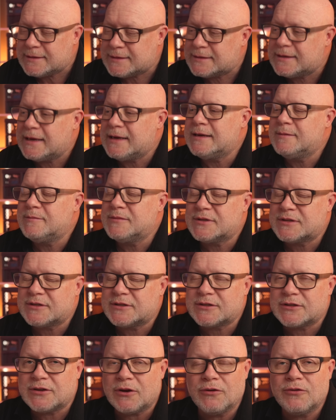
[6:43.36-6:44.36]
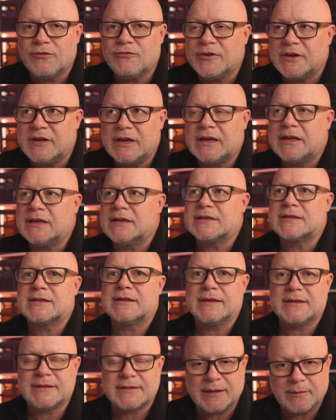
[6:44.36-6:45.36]
seems so
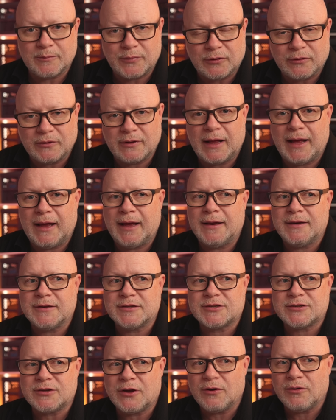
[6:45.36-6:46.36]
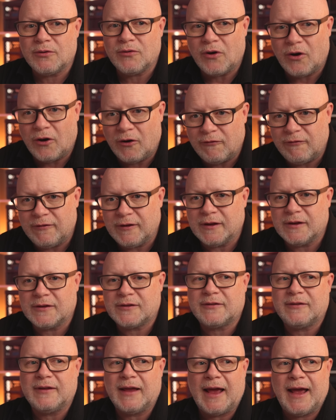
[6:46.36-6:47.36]
ridiculously simple and so
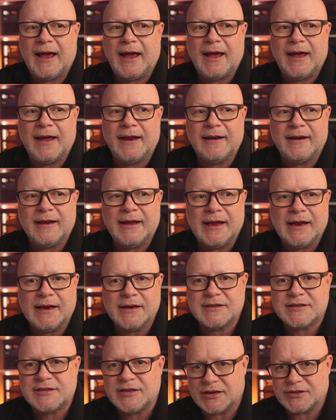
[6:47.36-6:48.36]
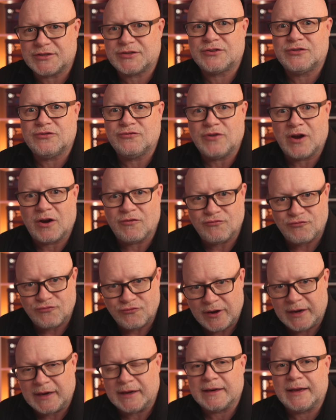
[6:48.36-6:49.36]
obvious, and it's just a
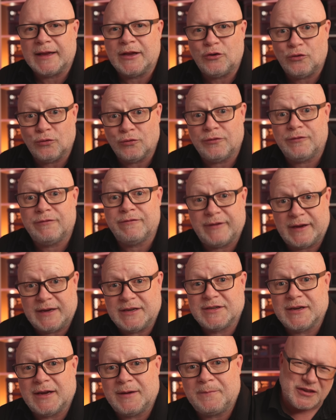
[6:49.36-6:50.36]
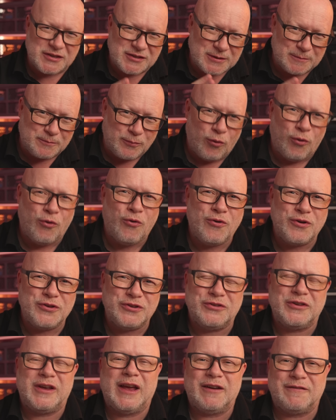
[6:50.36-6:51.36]
really good feature. The support
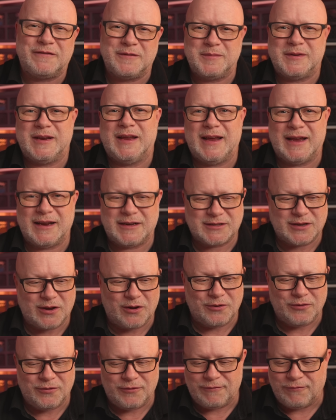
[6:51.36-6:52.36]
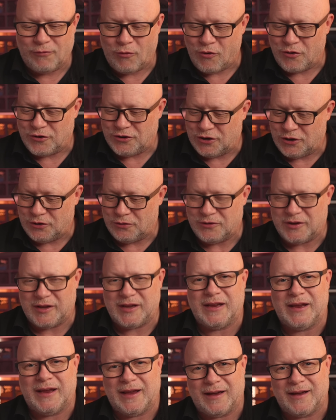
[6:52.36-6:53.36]
you get from DxO for new
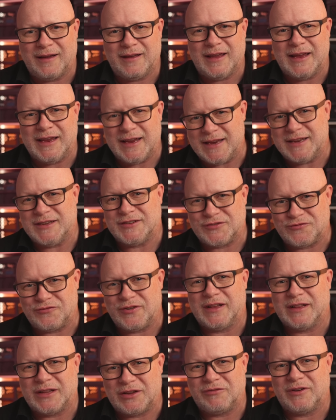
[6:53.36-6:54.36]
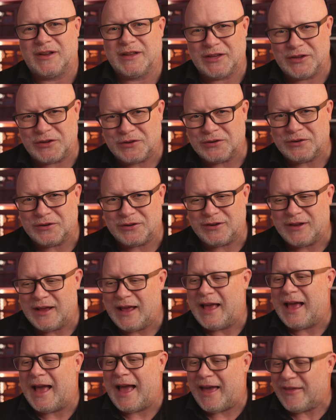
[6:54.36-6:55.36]
gear is really, really good,
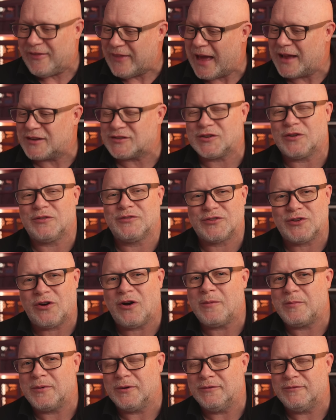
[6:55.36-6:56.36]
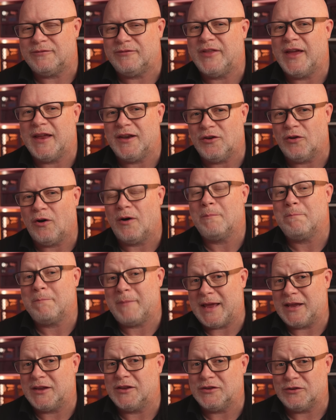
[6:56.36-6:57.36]
and that's on top of they're not
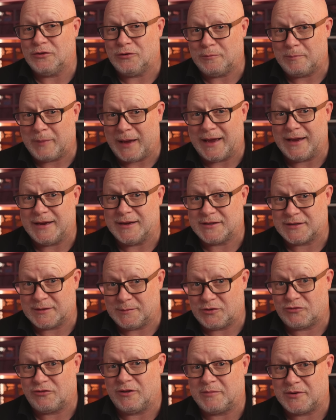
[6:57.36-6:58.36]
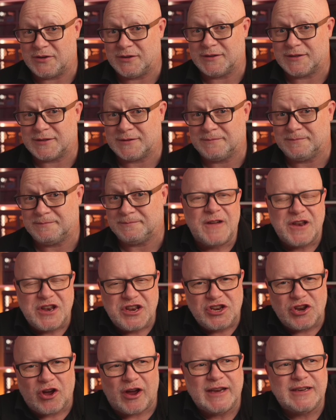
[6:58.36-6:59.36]
making you pay subscriptions. For
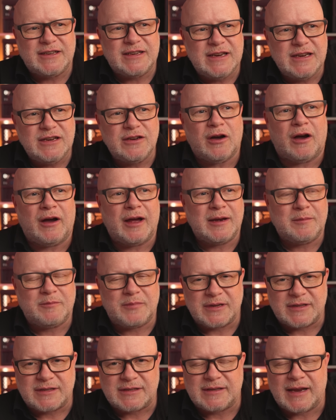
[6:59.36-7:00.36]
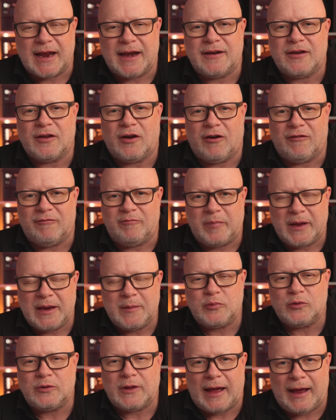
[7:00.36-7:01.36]
99% of
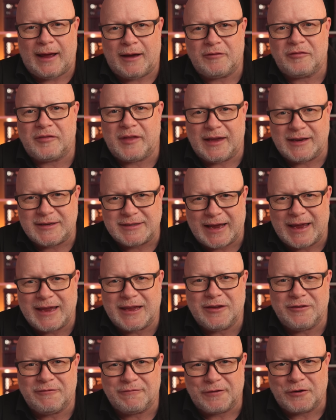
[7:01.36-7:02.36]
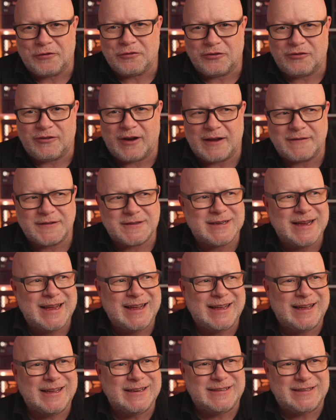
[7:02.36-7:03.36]
people out there taking photographs,
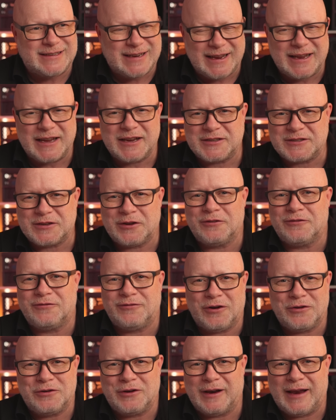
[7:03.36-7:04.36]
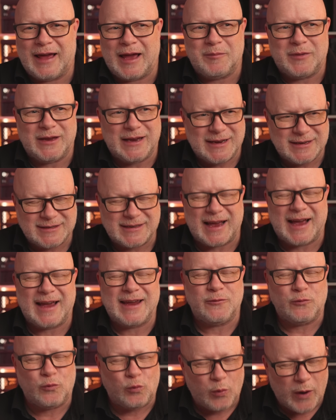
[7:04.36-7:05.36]
DxO PhotoLab is
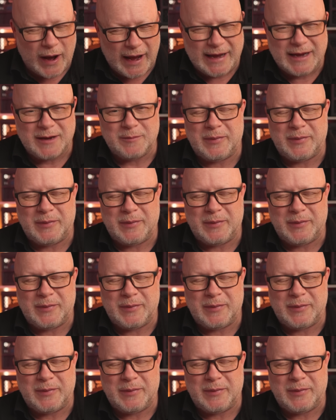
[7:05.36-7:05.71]
a way